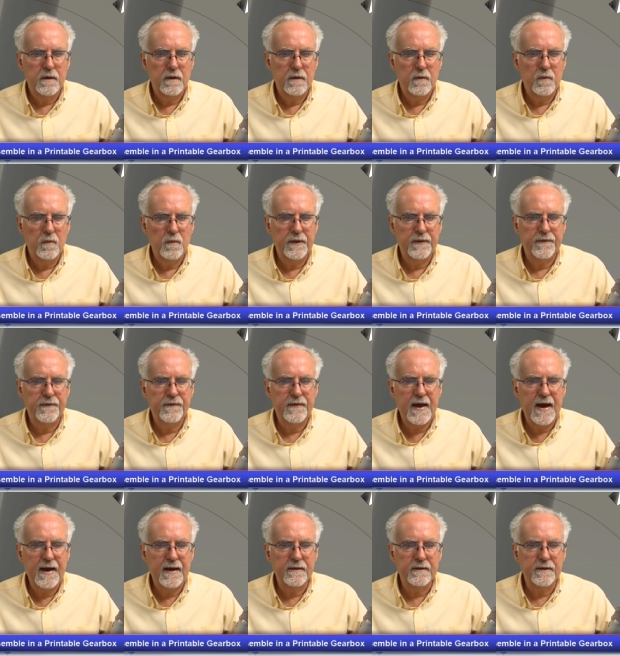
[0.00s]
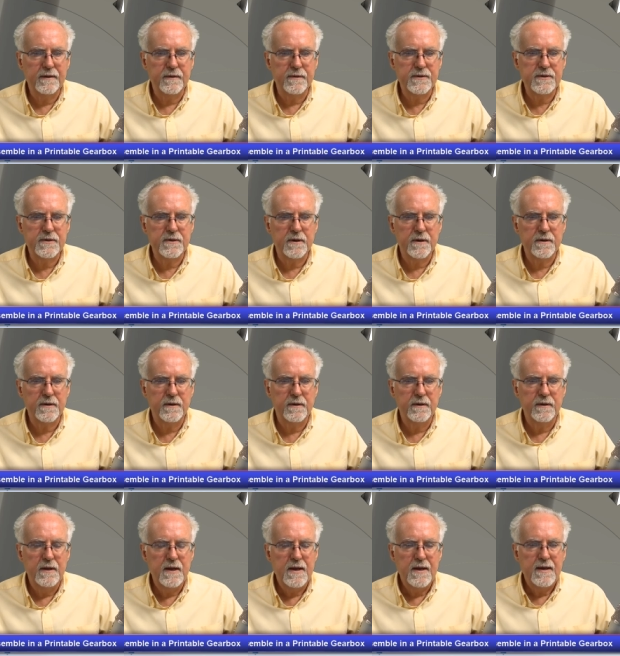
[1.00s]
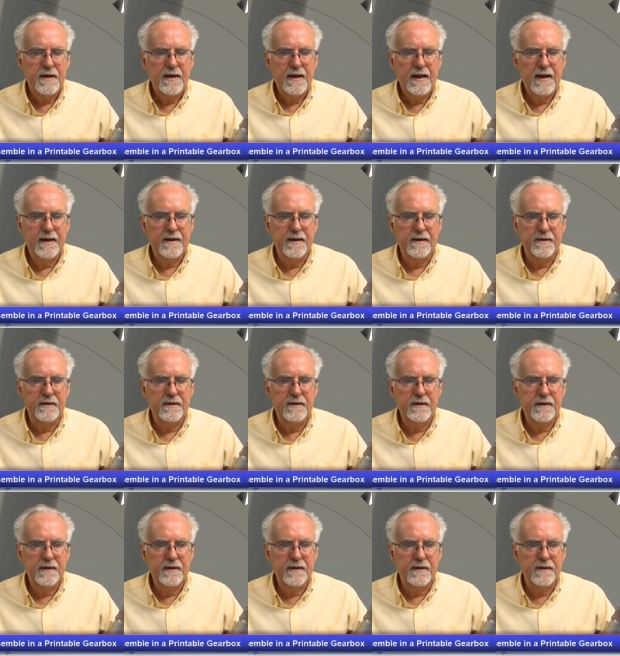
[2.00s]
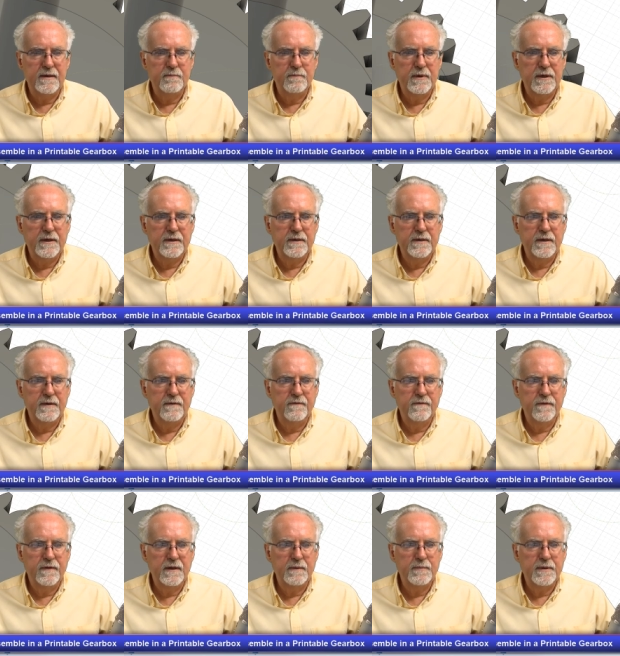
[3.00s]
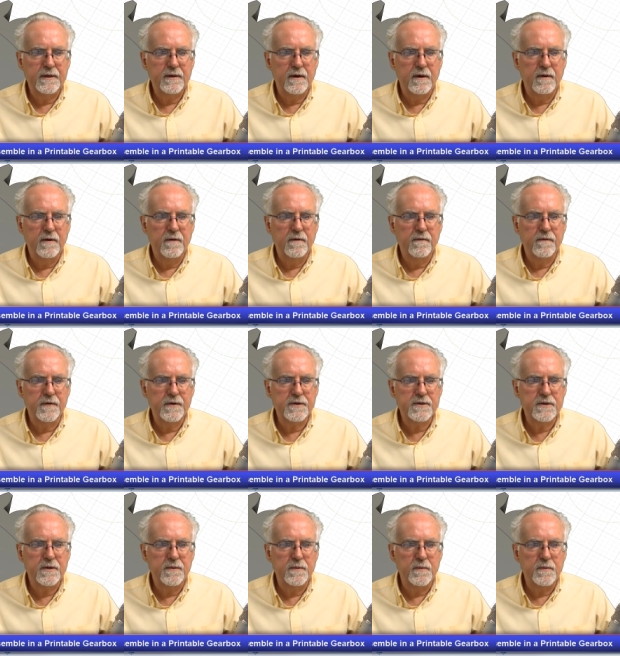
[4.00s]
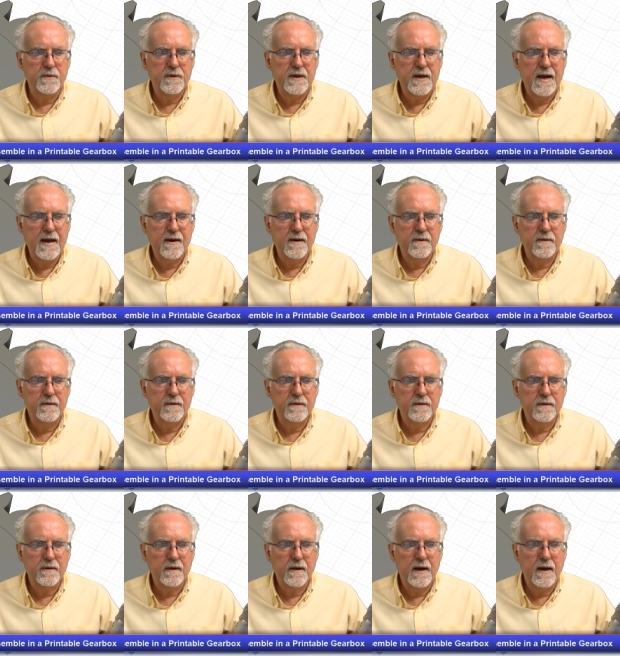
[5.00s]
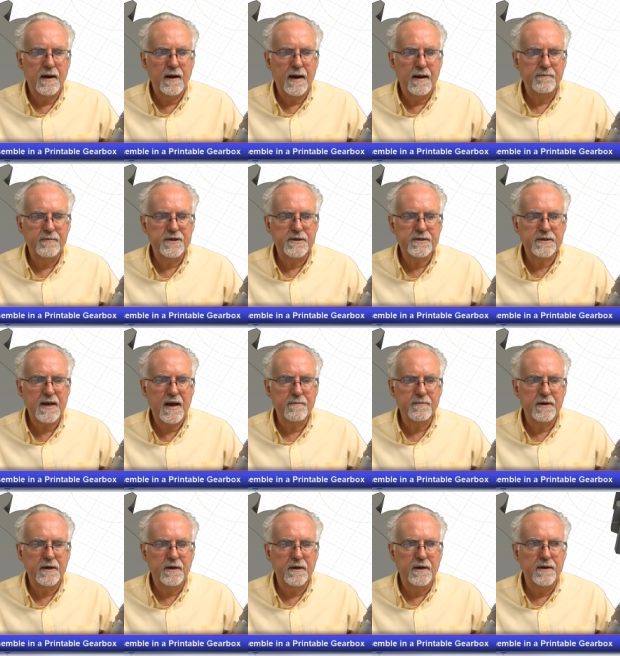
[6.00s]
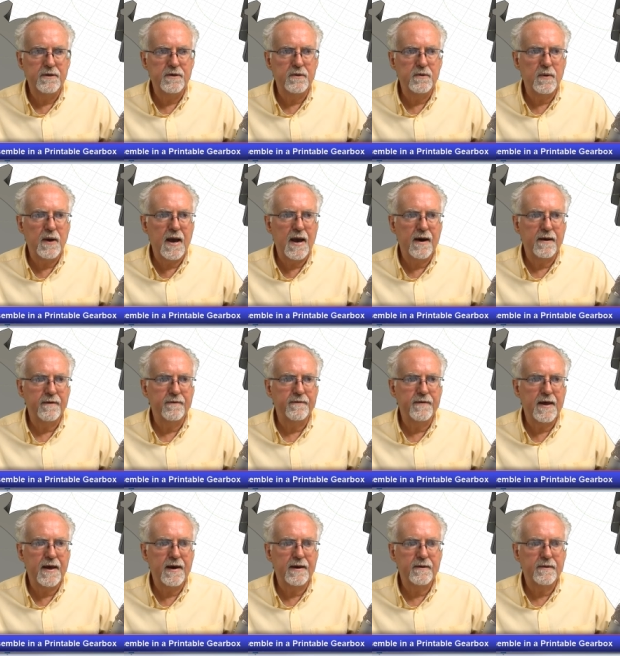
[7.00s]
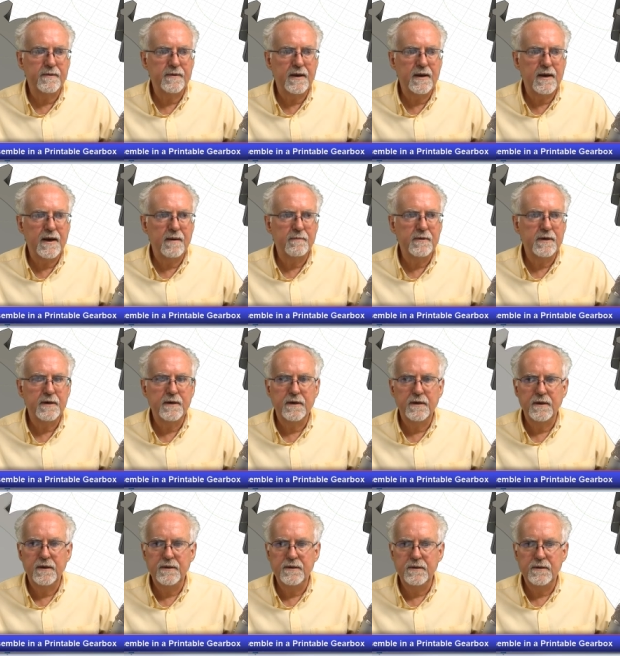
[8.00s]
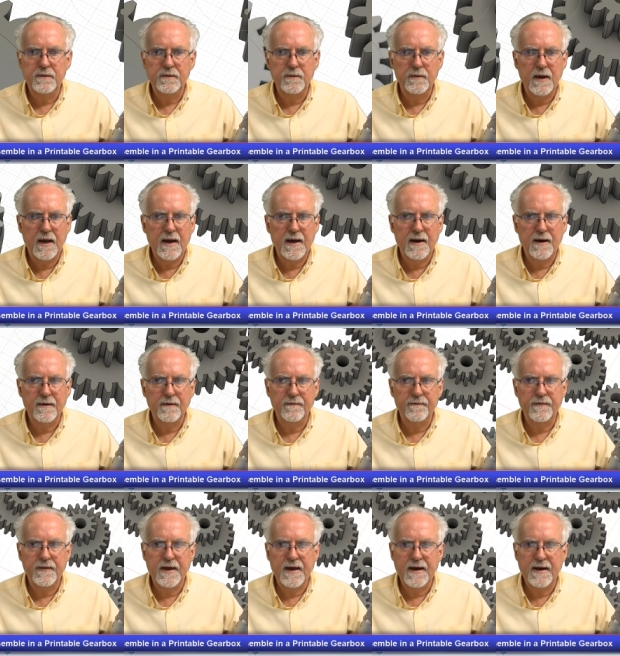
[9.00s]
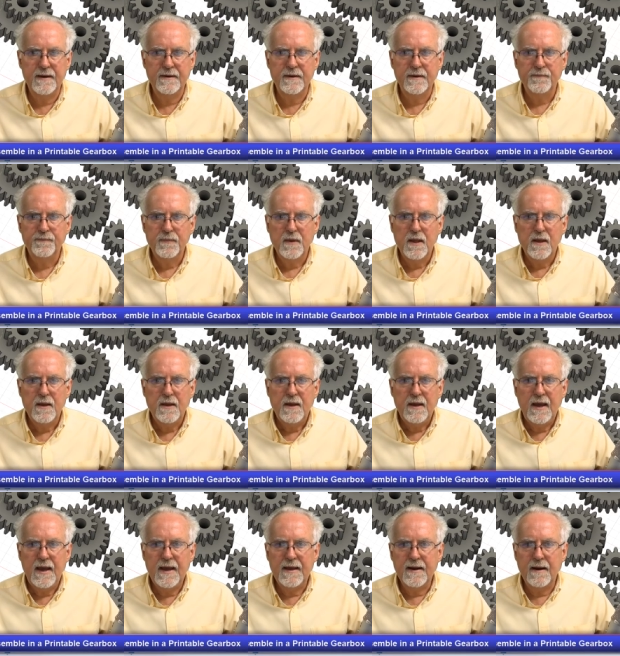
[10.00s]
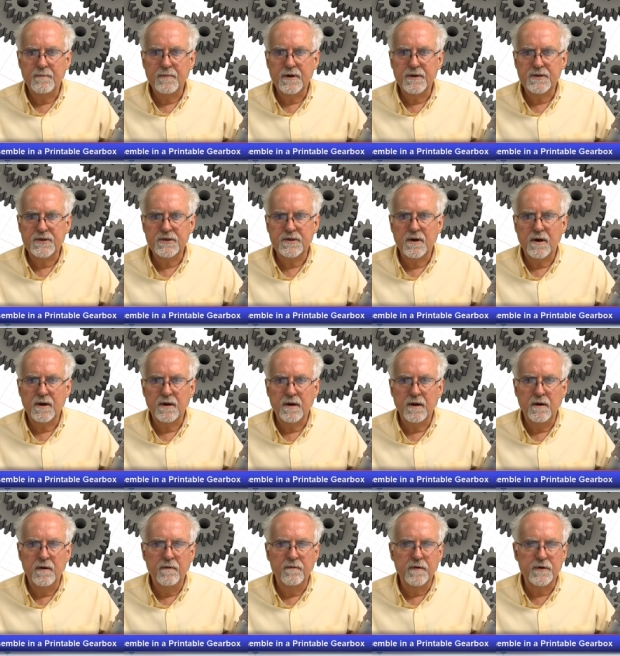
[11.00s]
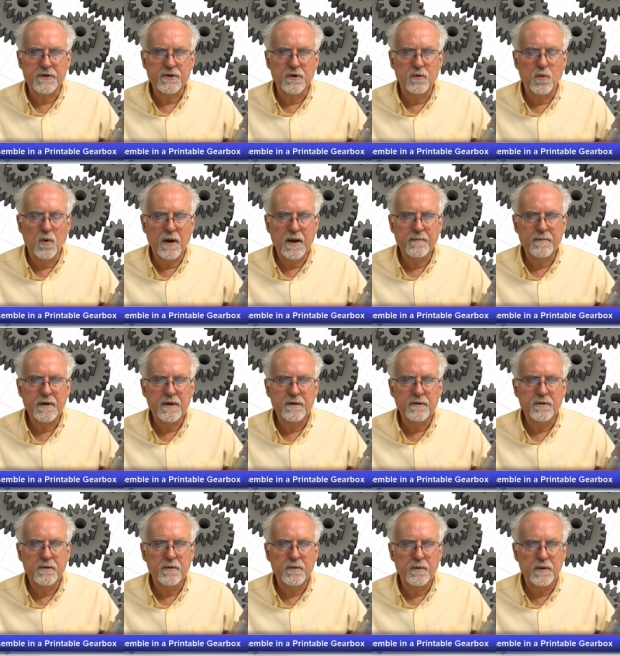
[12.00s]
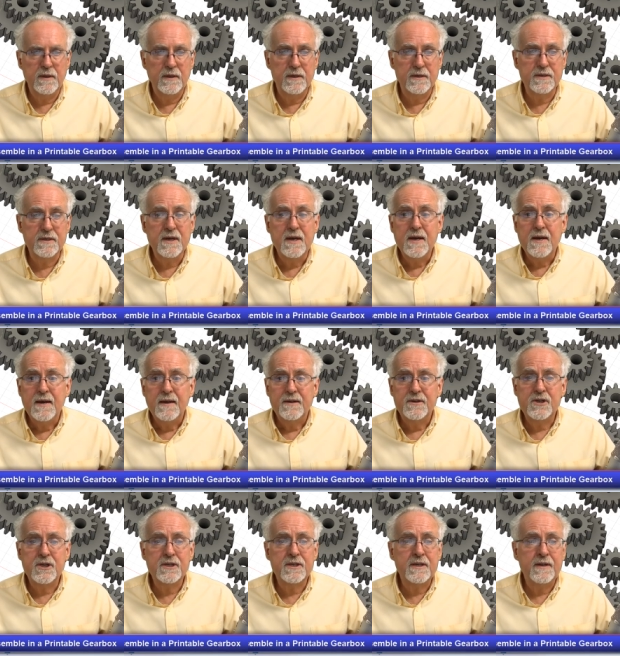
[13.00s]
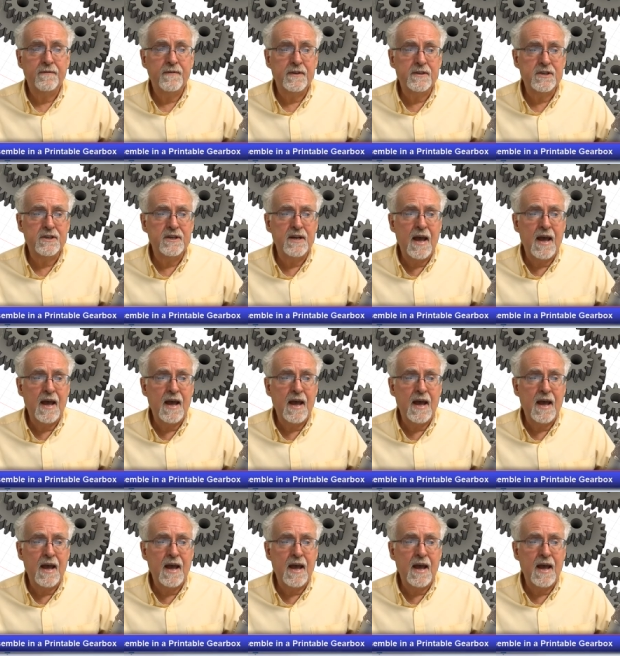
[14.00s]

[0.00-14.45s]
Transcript: with that little circle and it did it but it didn't flip it over so now uh, I'm just, I'm going to undo out of that. Okay. I'm going to undo out of that and I'm going to start over. So what I'm going to do is just if it's an